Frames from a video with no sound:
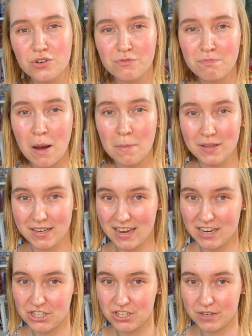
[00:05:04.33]
of
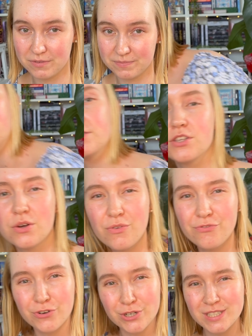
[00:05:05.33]
publication. So the
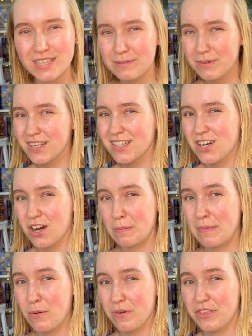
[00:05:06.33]
first thing I'm gonna talk
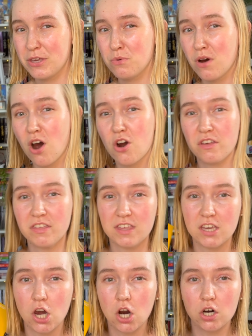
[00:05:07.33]
about with you are
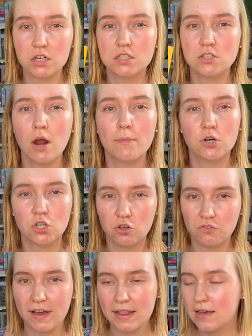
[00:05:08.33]
the Heartstopper
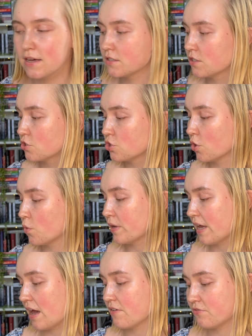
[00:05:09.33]
Novellas. So we
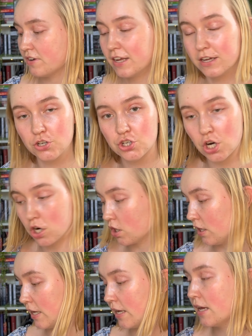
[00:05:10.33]
have Nick and
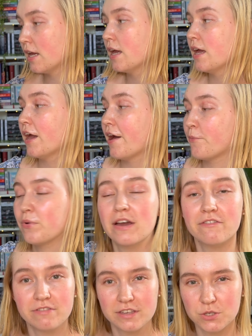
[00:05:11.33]
Charlie, and we
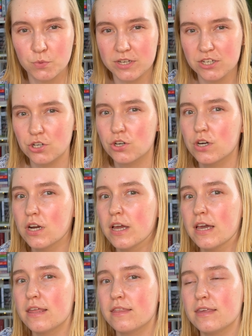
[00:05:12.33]
have This Winter.
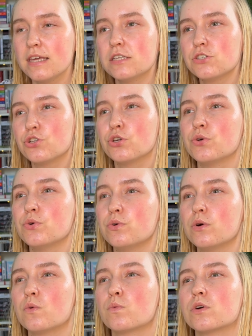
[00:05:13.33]
These two
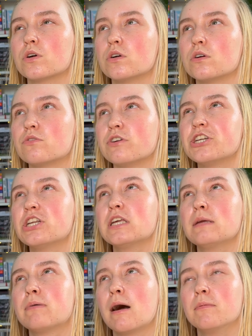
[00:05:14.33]
were originally
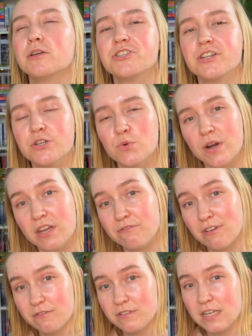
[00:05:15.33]
published in
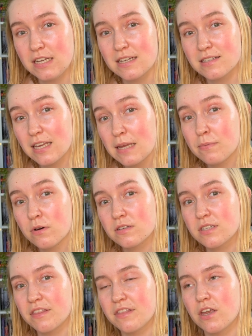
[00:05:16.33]
2015 as ebooks
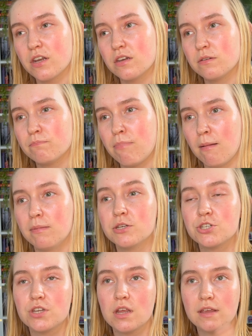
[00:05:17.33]
and then
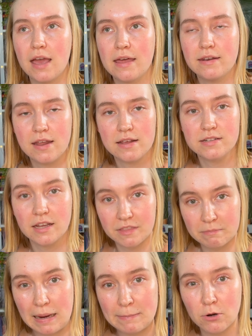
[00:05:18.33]
published again as like the
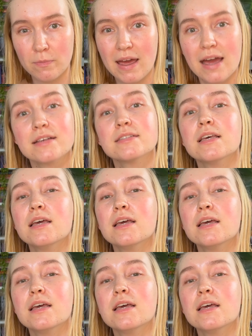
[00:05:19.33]
paperbacks